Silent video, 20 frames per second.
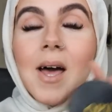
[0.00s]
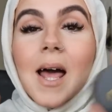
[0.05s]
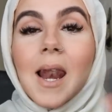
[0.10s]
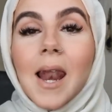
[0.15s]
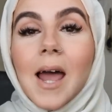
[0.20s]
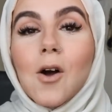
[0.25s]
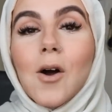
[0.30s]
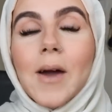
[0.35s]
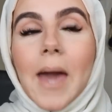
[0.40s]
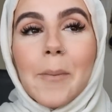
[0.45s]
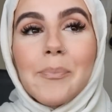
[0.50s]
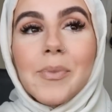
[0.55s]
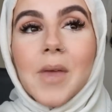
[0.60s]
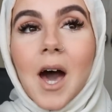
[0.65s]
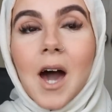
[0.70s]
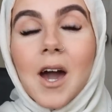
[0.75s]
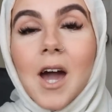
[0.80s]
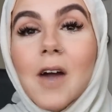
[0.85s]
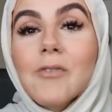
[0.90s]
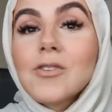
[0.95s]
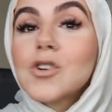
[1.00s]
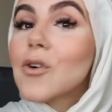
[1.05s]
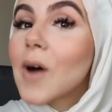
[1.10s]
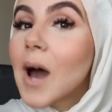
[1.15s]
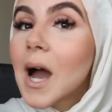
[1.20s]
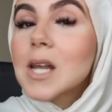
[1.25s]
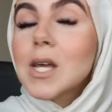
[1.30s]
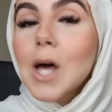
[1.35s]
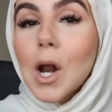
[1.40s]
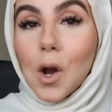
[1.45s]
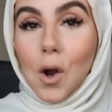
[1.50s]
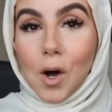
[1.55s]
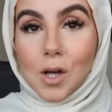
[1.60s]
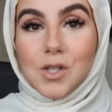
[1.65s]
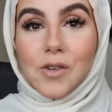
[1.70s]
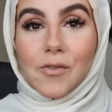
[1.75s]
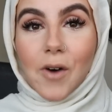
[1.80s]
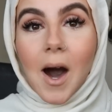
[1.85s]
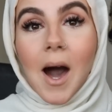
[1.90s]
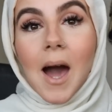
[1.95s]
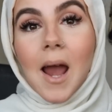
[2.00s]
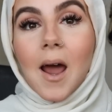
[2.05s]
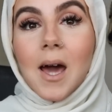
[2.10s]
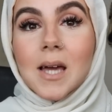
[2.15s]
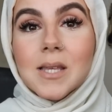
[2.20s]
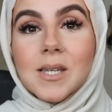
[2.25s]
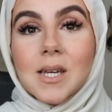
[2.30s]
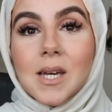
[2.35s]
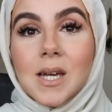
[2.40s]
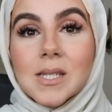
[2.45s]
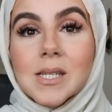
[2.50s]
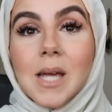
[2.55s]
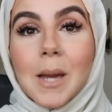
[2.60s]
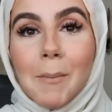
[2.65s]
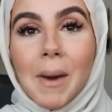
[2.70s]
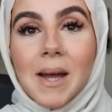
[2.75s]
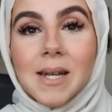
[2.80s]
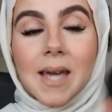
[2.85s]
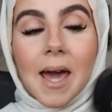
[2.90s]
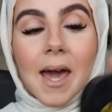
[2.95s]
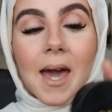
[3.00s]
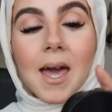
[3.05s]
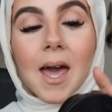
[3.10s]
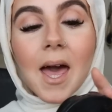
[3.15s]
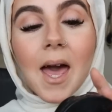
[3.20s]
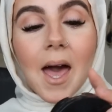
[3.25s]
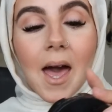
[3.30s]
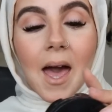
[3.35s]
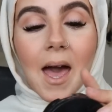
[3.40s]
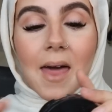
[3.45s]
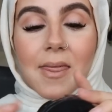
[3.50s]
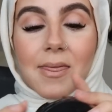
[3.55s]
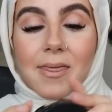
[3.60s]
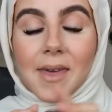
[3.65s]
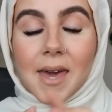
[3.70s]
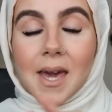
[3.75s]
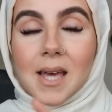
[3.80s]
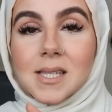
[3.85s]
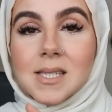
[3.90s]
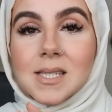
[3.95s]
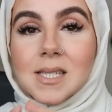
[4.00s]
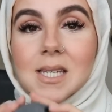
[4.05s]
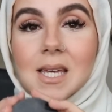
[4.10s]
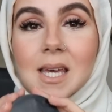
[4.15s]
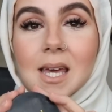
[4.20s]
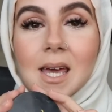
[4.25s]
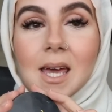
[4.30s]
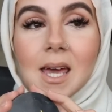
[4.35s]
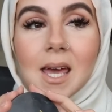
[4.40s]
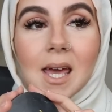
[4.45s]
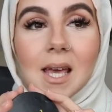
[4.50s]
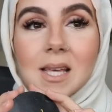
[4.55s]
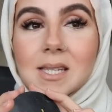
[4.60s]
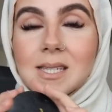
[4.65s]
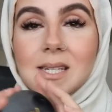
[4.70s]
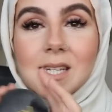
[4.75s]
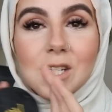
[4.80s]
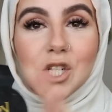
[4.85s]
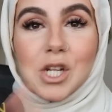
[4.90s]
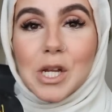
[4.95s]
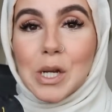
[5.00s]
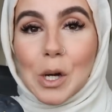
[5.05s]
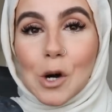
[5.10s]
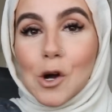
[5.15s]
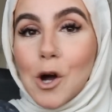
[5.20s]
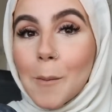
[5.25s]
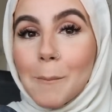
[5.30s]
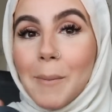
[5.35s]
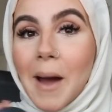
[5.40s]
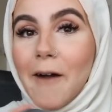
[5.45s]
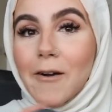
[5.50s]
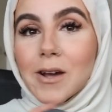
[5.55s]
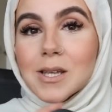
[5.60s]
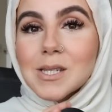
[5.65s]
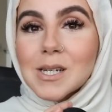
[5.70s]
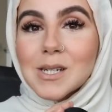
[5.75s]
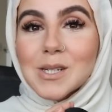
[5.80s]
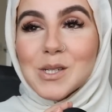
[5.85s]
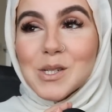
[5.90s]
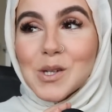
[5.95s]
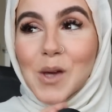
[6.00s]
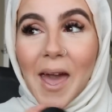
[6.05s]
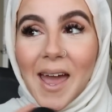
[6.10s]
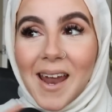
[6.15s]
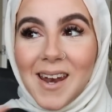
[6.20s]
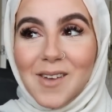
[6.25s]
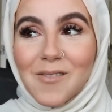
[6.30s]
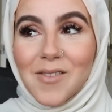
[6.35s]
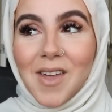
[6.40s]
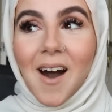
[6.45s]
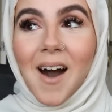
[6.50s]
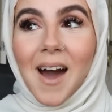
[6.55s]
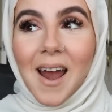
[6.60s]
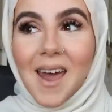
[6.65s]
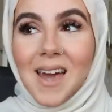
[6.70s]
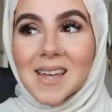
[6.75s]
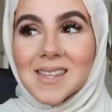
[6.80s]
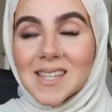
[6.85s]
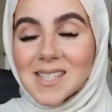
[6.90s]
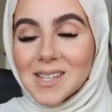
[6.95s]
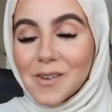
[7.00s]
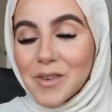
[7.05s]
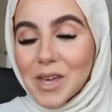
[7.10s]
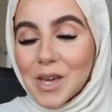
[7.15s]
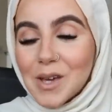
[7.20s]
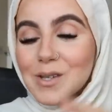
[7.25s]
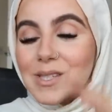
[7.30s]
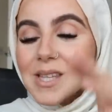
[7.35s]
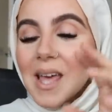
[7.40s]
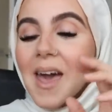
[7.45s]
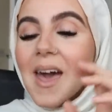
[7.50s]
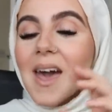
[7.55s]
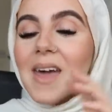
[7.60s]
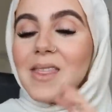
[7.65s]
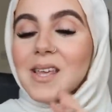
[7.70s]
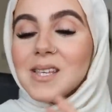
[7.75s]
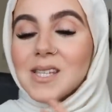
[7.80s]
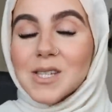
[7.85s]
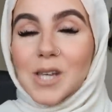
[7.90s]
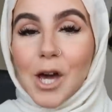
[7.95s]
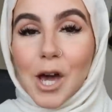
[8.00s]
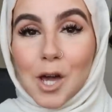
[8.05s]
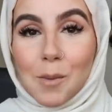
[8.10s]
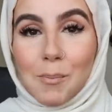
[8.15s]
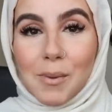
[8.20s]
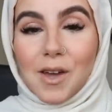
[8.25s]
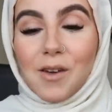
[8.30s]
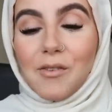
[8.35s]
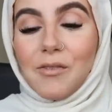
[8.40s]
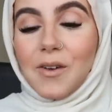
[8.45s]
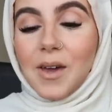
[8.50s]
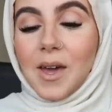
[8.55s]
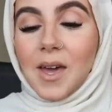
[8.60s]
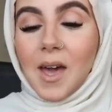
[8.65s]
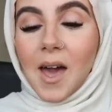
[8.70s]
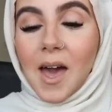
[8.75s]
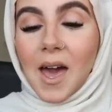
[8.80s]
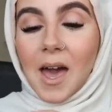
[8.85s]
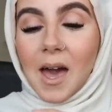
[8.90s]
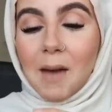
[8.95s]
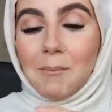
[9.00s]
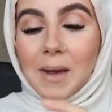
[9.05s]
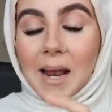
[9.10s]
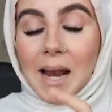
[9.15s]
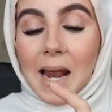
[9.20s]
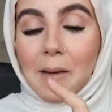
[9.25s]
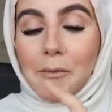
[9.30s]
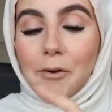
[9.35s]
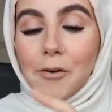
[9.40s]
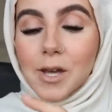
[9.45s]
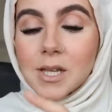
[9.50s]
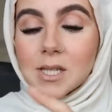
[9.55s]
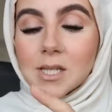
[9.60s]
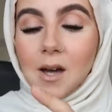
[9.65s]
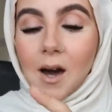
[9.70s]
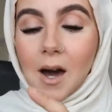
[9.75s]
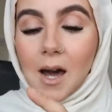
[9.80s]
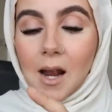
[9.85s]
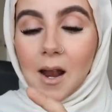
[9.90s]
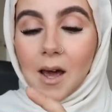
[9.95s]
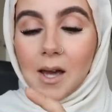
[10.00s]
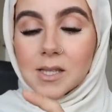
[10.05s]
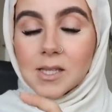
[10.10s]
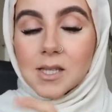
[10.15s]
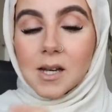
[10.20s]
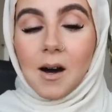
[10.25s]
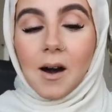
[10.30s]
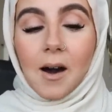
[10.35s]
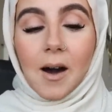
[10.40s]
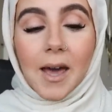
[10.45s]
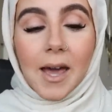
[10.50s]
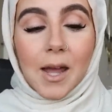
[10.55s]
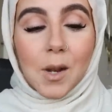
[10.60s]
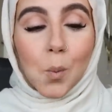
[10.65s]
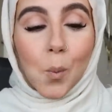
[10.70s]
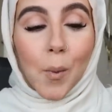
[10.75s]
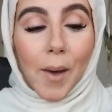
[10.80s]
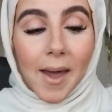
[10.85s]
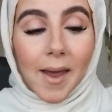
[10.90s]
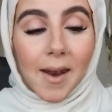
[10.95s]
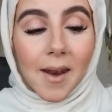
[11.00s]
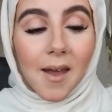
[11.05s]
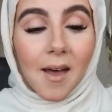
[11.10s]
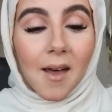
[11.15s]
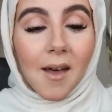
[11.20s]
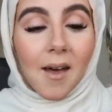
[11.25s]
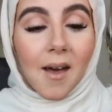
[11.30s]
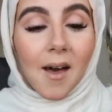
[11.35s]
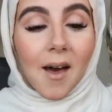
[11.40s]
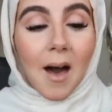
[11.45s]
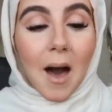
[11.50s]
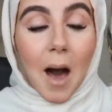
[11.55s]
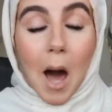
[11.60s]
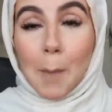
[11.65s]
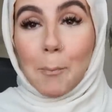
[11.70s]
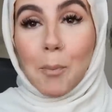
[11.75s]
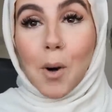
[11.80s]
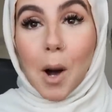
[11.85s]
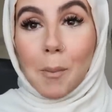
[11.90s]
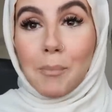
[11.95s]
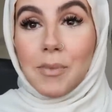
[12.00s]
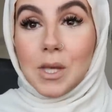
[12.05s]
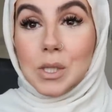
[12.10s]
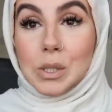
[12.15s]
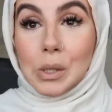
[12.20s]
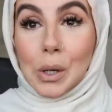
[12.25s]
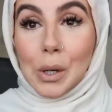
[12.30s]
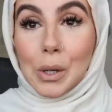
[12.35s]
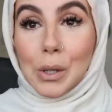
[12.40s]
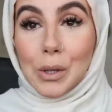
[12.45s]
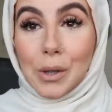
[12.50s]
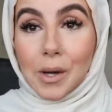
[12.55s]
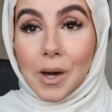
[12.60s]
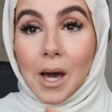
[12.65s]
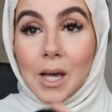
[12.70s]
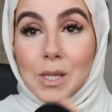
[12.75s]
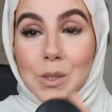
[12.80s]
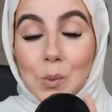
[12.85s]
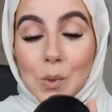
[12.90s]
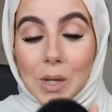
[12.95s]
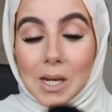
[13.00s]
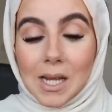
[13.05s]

like, okay, I have tried a lot of highlighters in my day, and this is literally no comparison to any of the highlighters I've used. This is OPV Glamorous Highlighter, and when I pop this on, you guys will